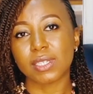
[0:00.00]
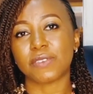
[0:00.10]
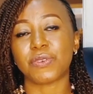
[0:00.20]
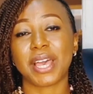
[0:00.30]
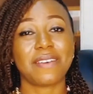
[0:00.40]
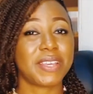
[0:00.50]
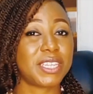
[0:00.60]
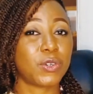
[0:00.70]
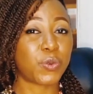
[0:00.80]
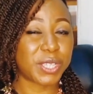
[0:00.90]
If you have
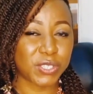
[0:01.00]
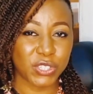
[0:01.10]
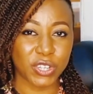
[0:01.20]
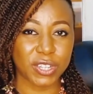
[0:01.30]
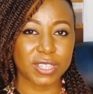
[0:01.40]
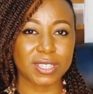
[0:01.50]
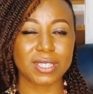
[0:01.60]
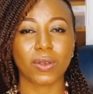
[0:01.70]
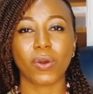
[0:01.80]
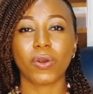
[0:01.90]
any
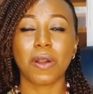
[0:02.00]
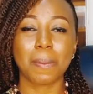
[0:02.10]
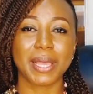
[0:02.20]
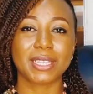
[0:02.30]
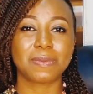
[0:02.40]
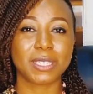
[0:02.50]
questions or comments,